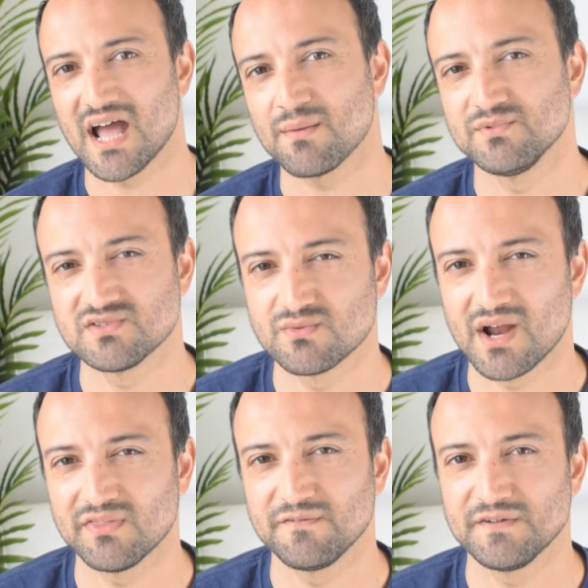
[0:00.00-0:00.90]
happens
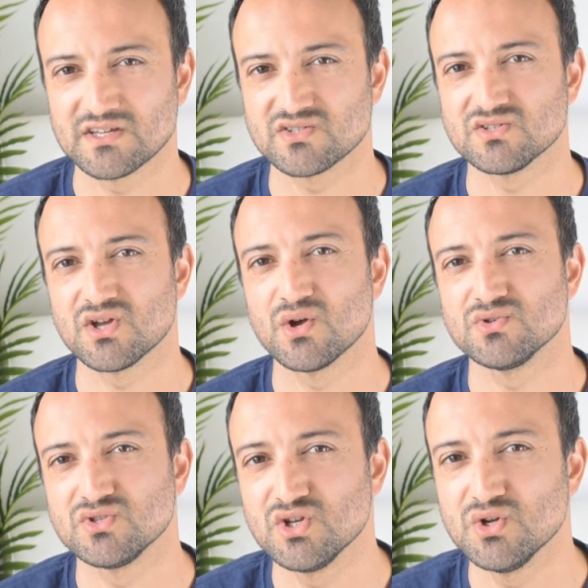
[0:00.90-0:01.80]
around the fingers and
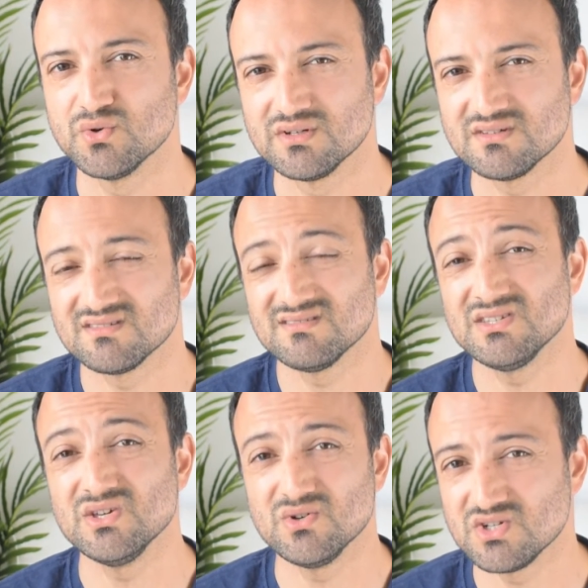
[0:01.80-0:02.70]
toes too and is
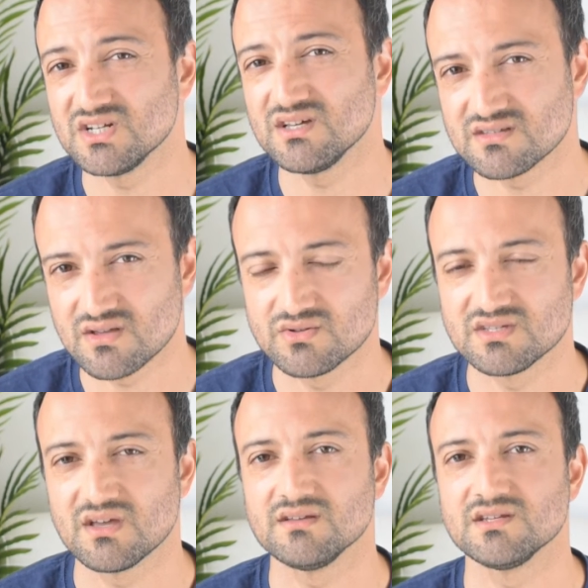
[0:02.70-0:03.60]
usually
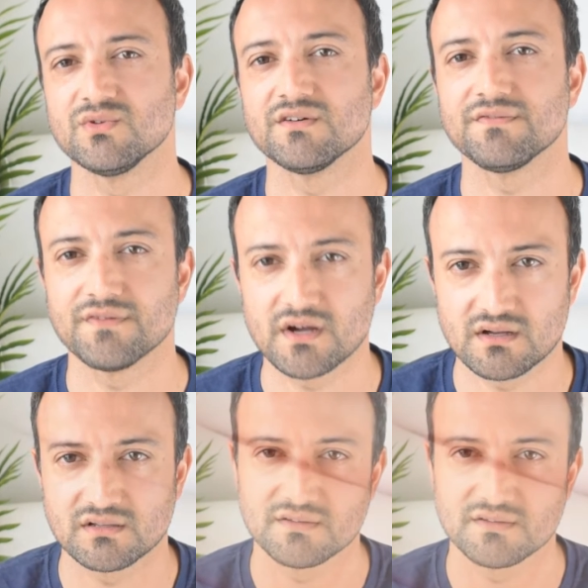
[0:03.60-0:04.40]
associated with a fungal